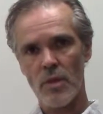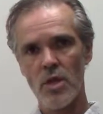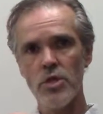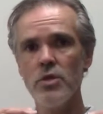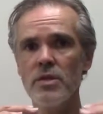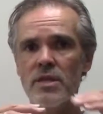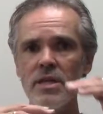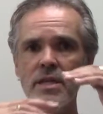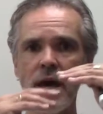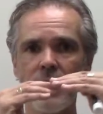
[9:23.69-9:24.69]
you see
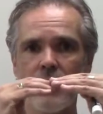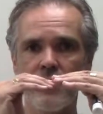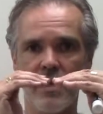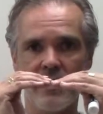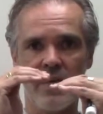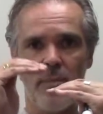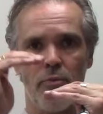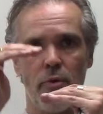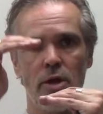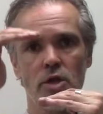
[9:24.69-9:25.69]
that there's a
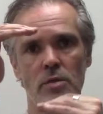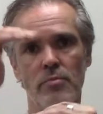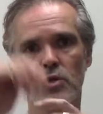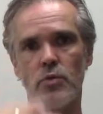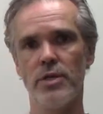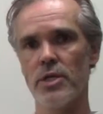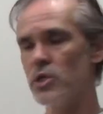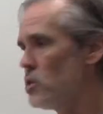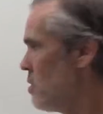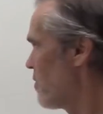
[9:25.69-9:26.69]
separation between the
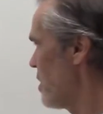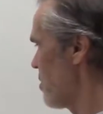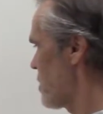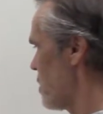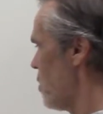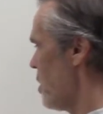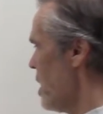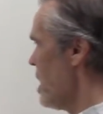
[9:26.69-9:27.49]
two of them. So